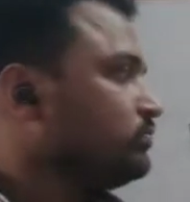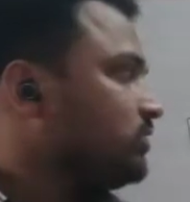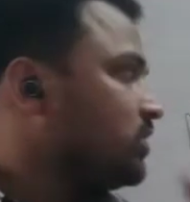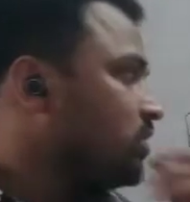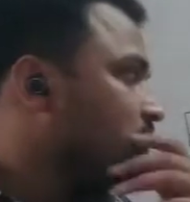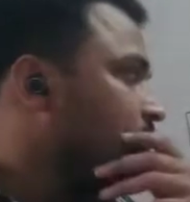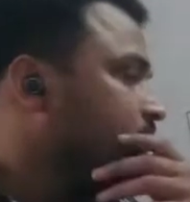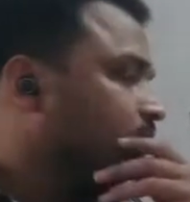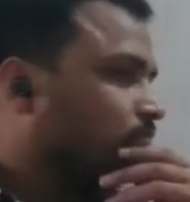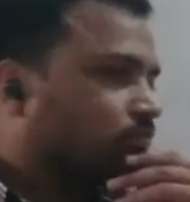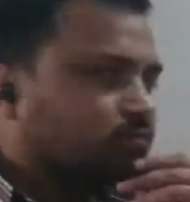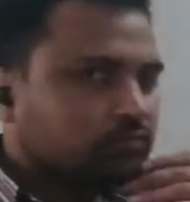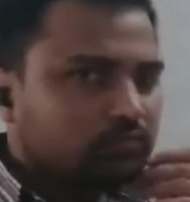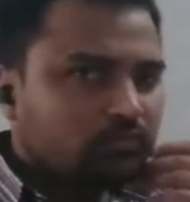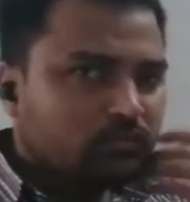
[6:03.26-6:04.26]
so
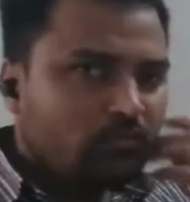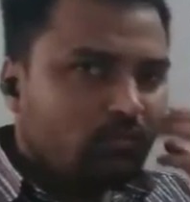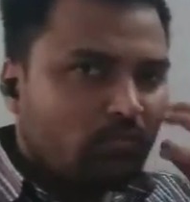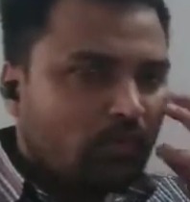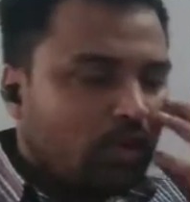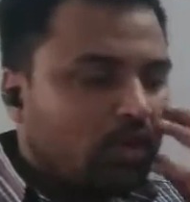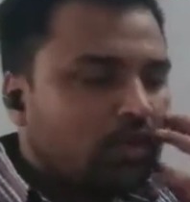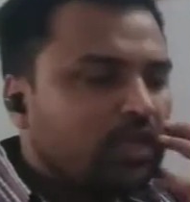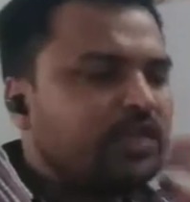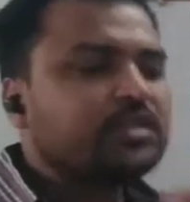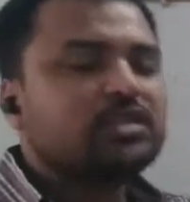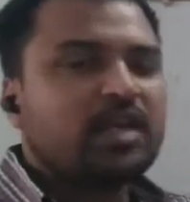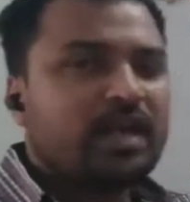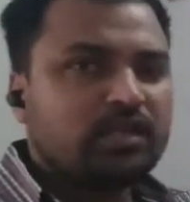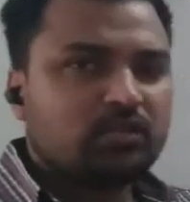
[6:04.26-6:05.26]
let's
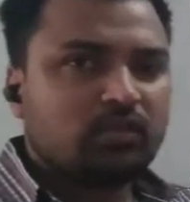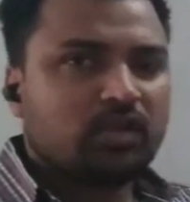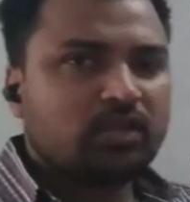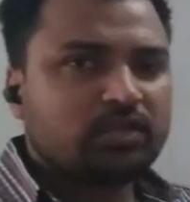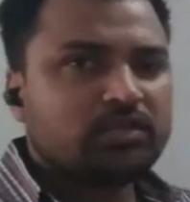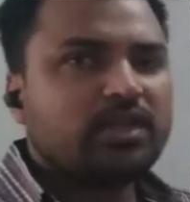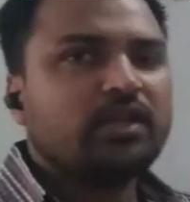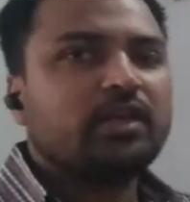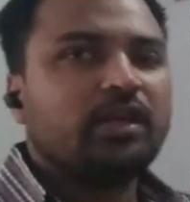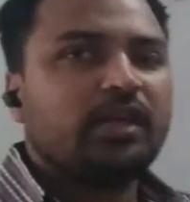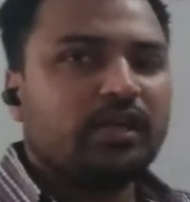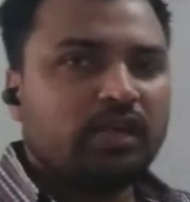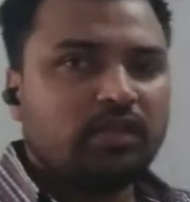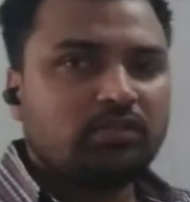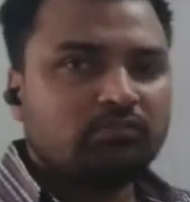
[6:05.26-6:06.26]
try to understand
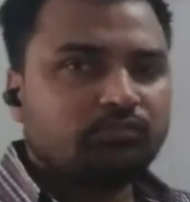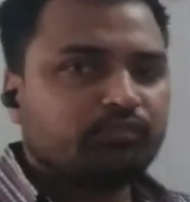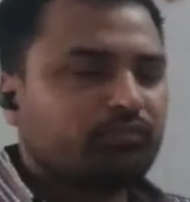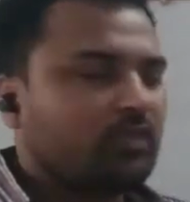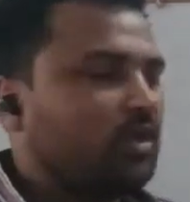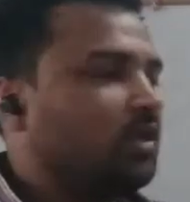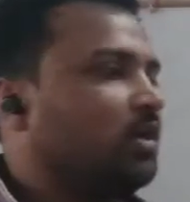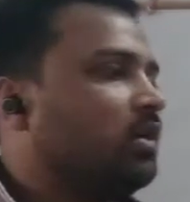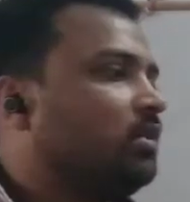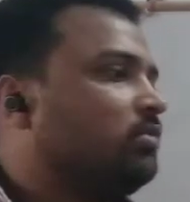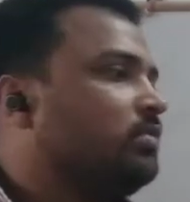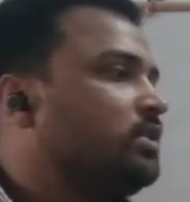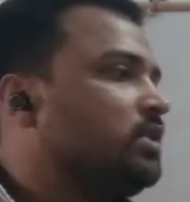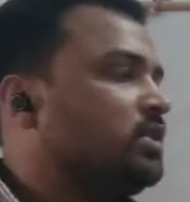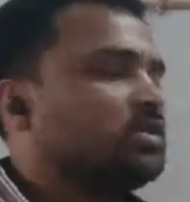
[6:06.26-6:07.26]
again.
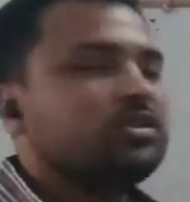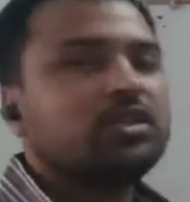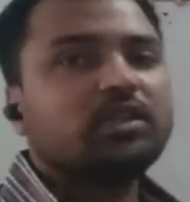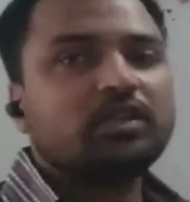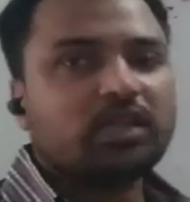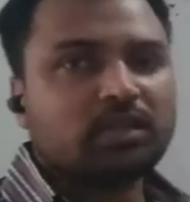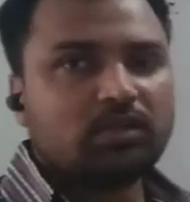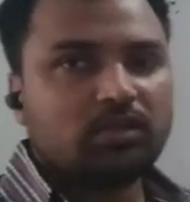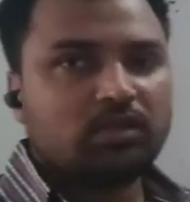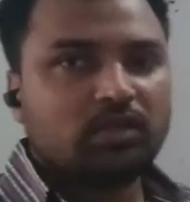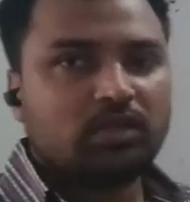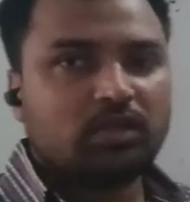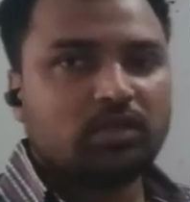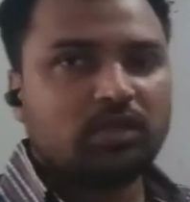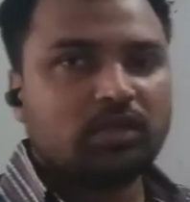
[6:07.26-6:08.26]
We just dictate
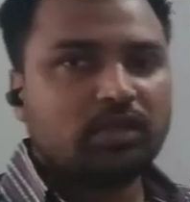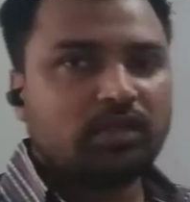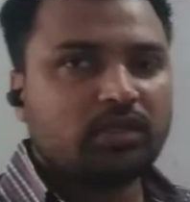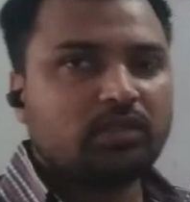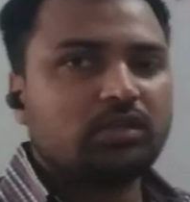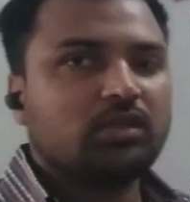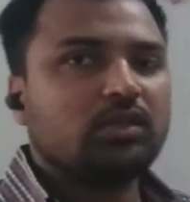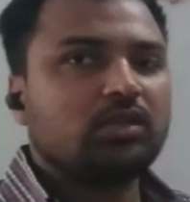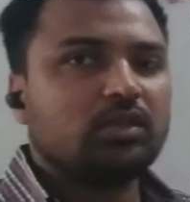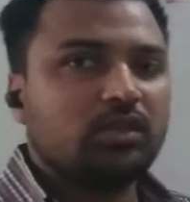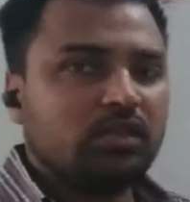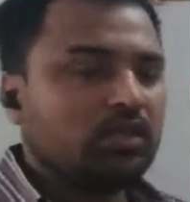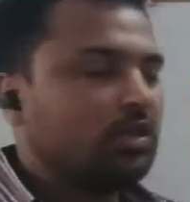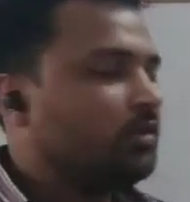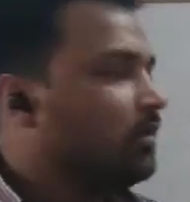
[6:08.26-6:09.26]
in
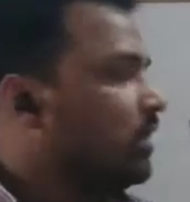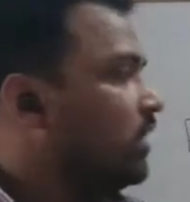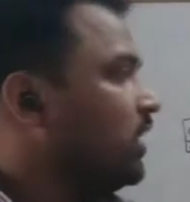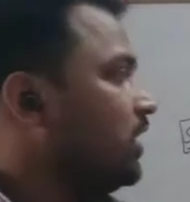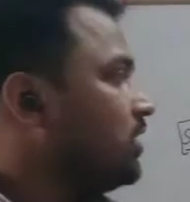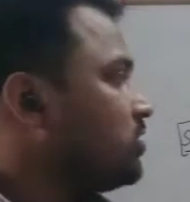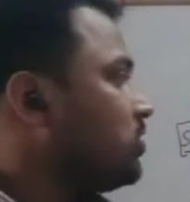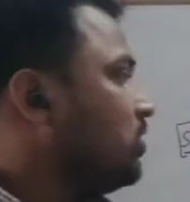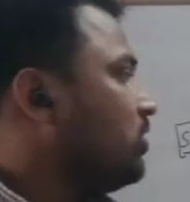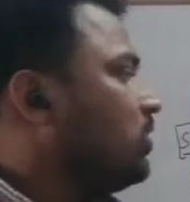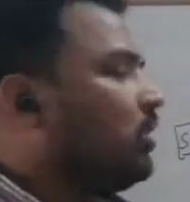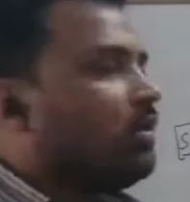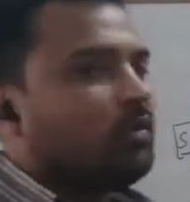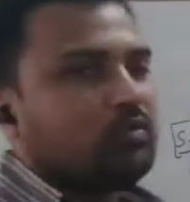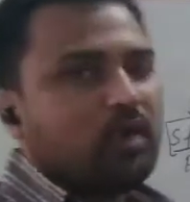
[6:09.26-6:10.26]
Hindi.
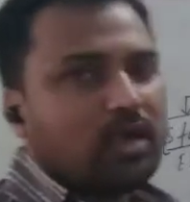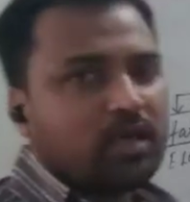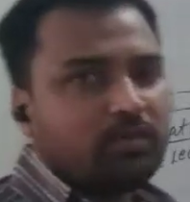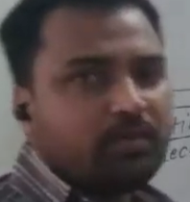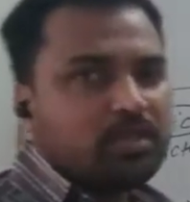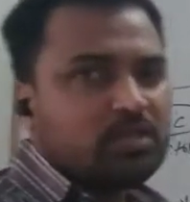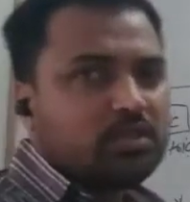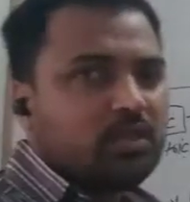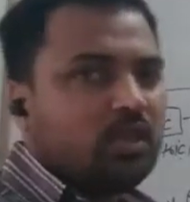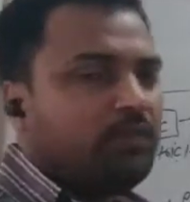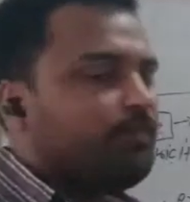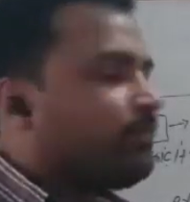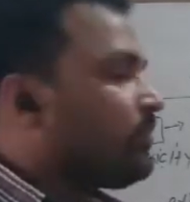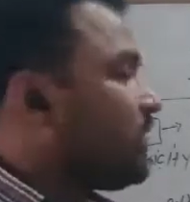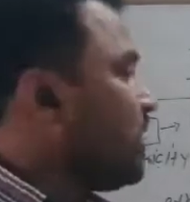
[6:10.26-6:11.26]
So what happens here,
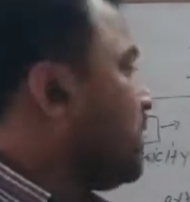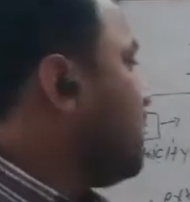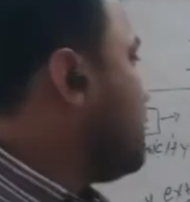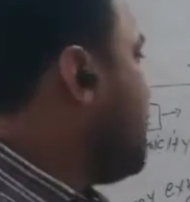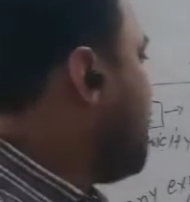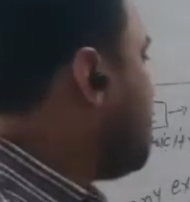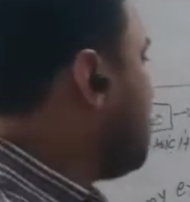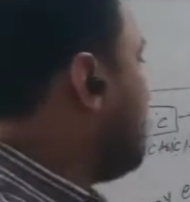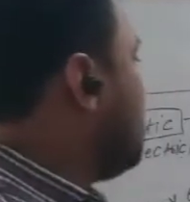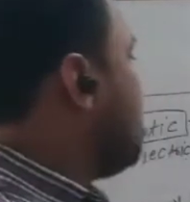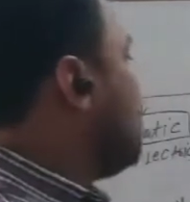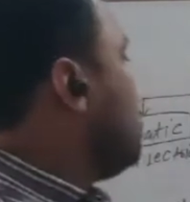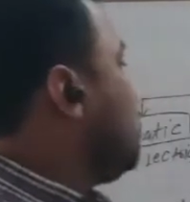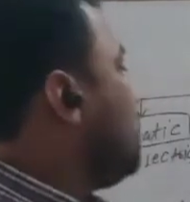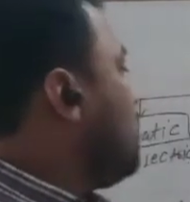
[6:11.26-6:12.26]
that
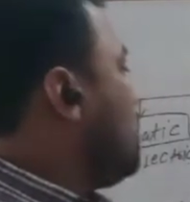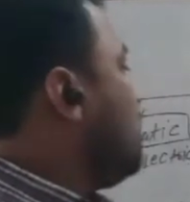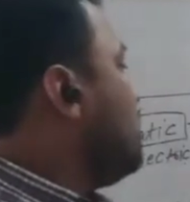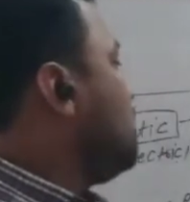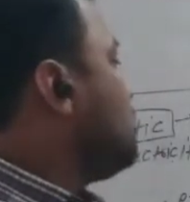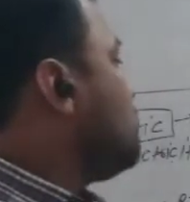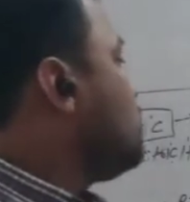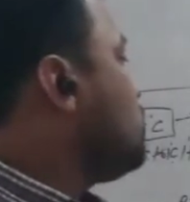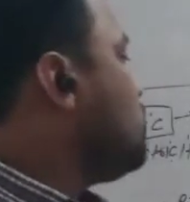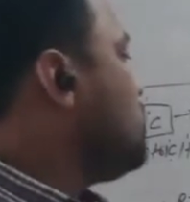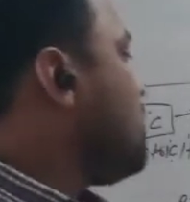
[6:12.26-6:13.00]
two